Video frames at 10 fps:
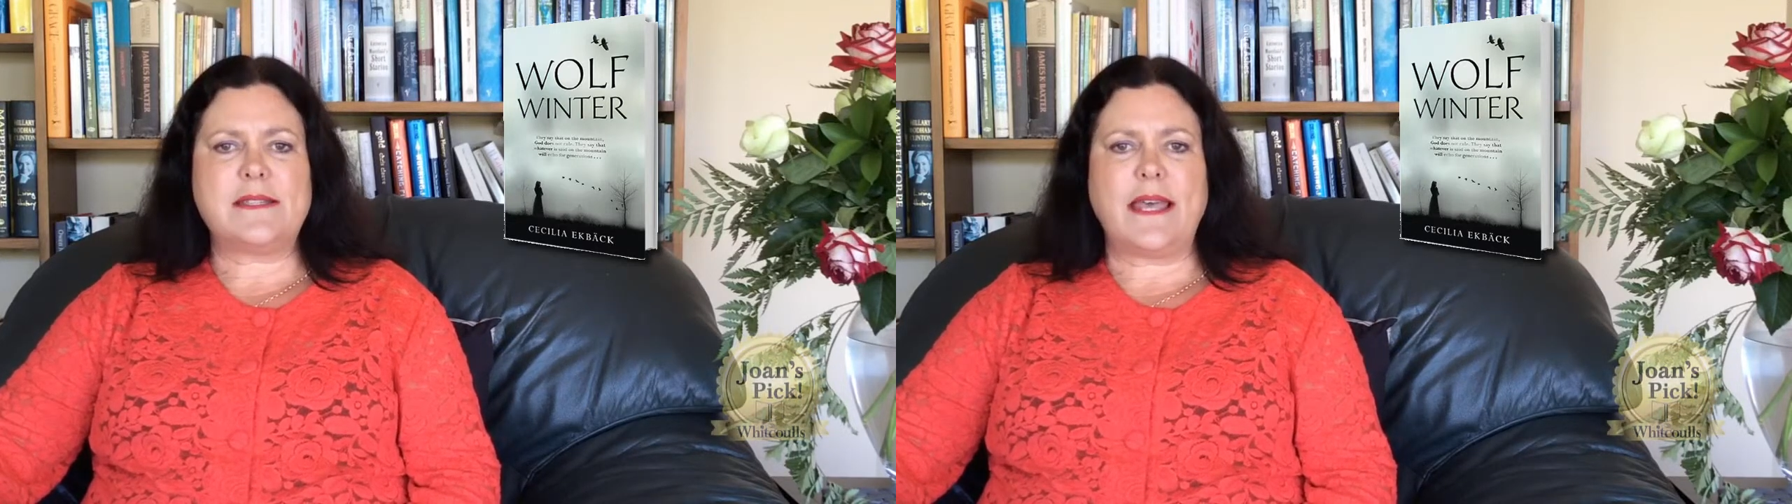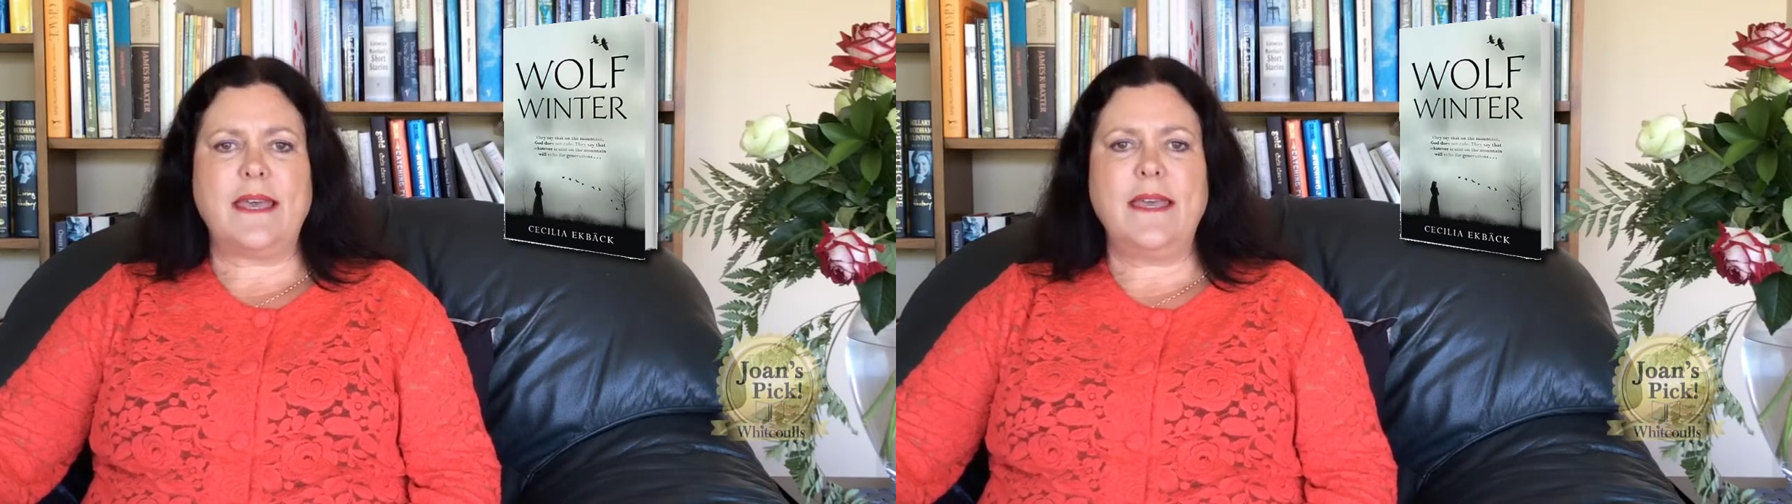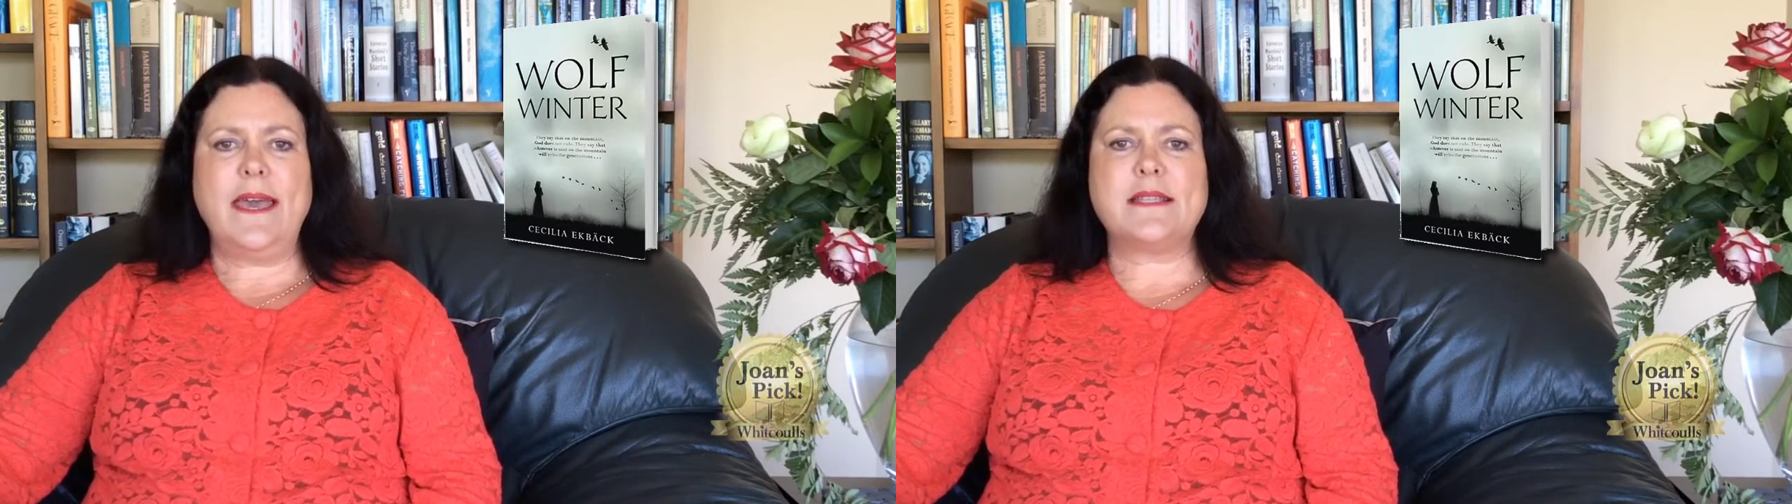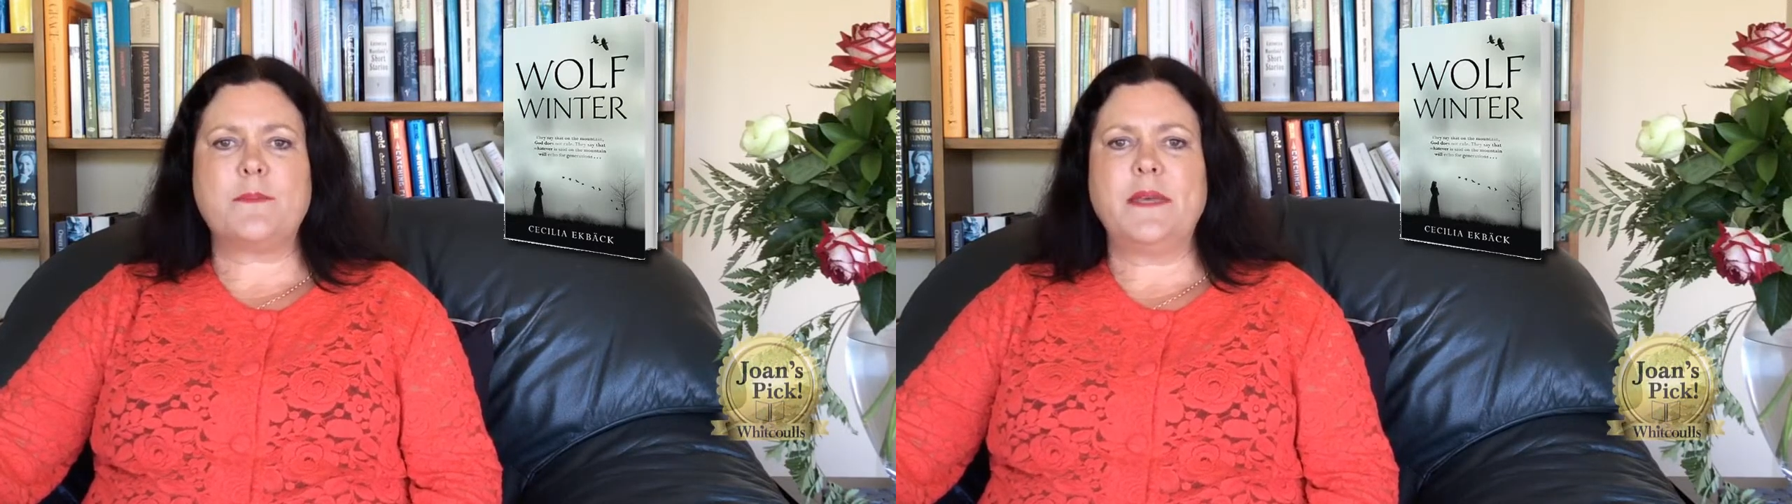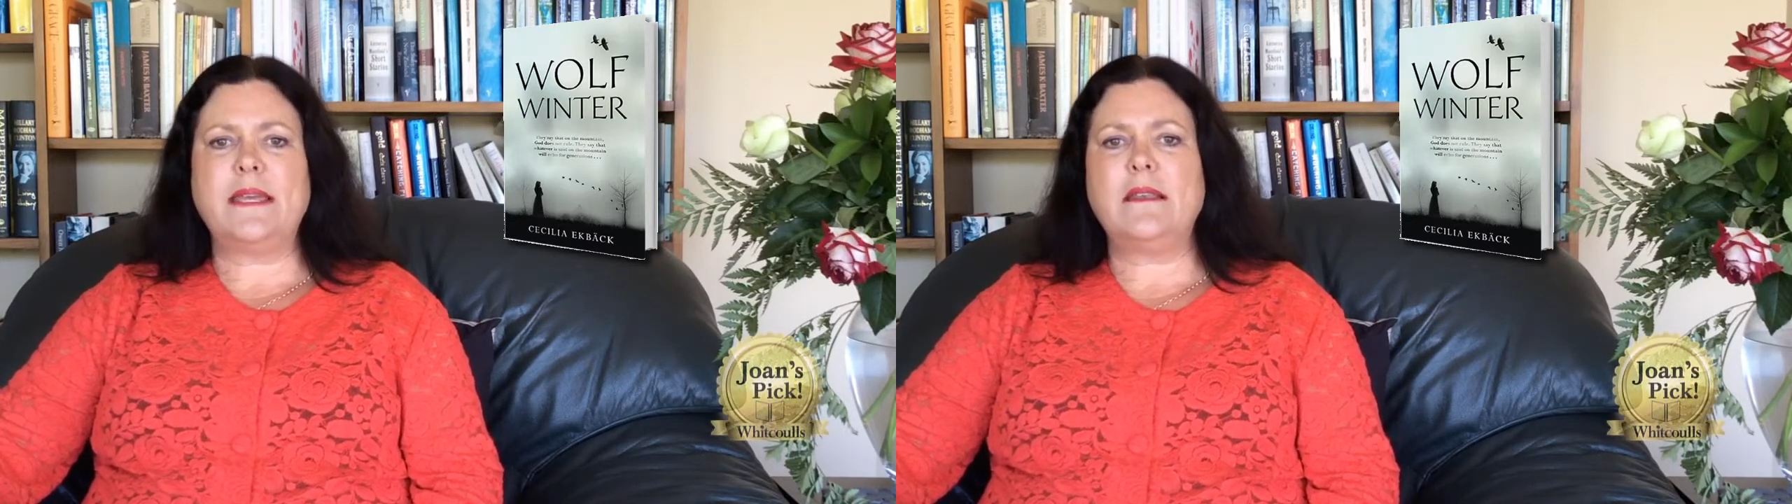say has
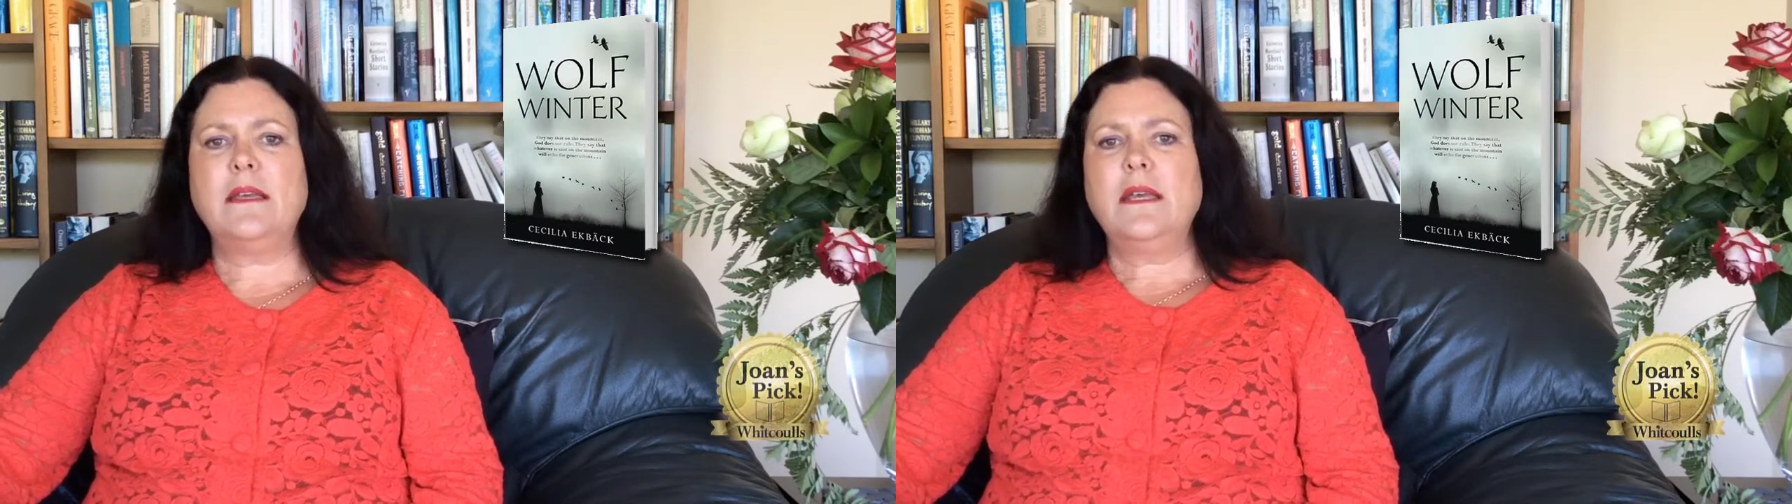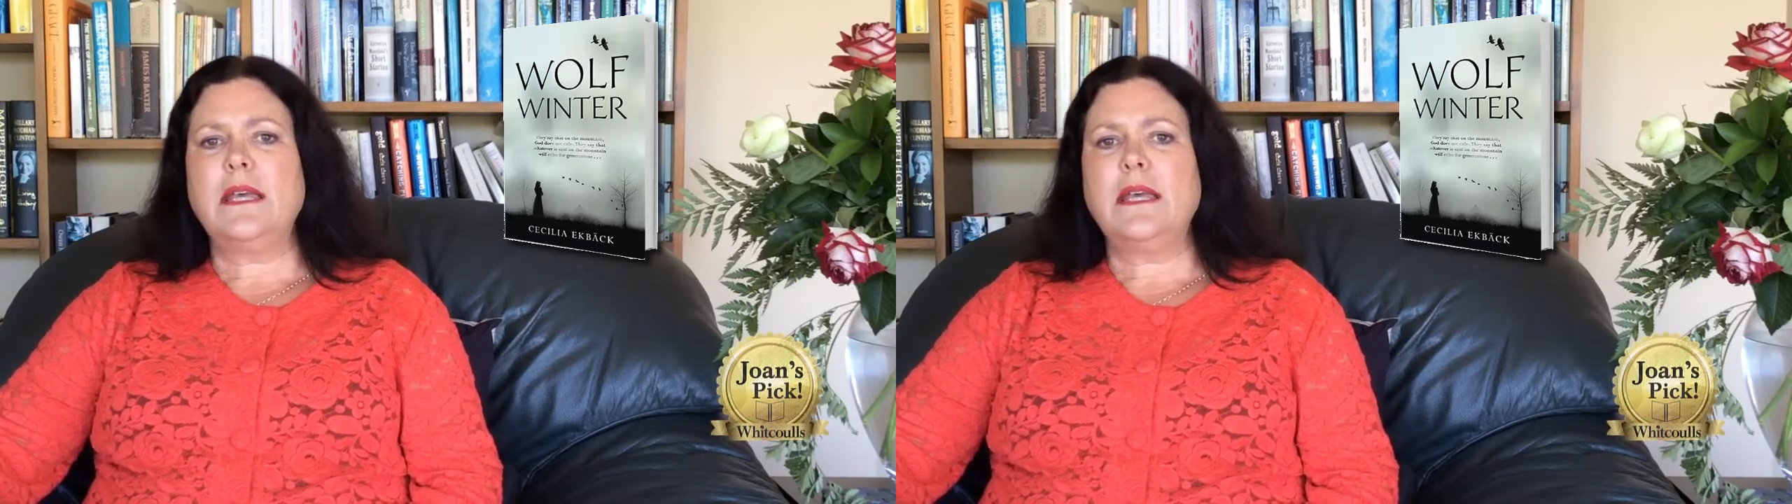been